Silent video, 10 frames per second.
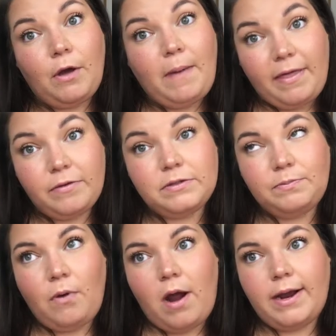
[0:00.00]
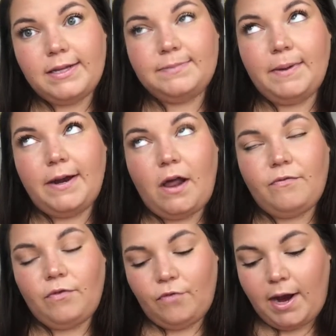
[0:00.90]
to go buy those products, but not
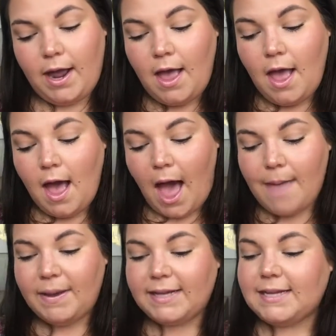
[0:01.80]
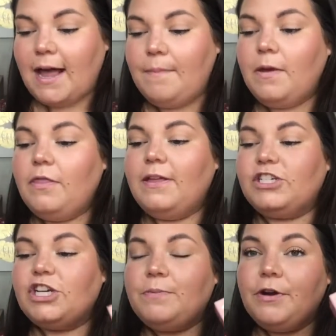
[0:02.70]
for free. I picked up the
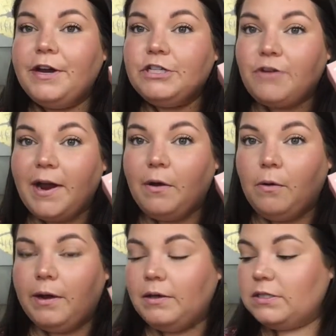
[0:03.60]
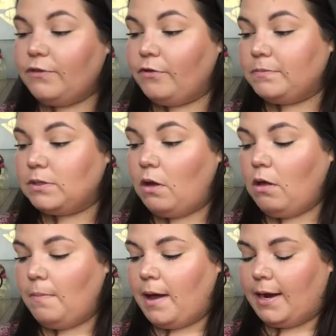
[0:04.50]
Shimmery Dry Oils from
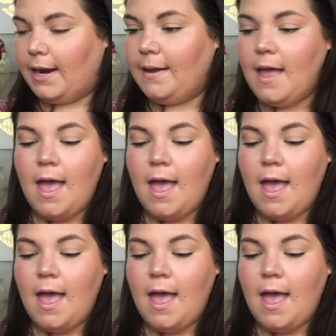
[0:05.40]
Sol Body.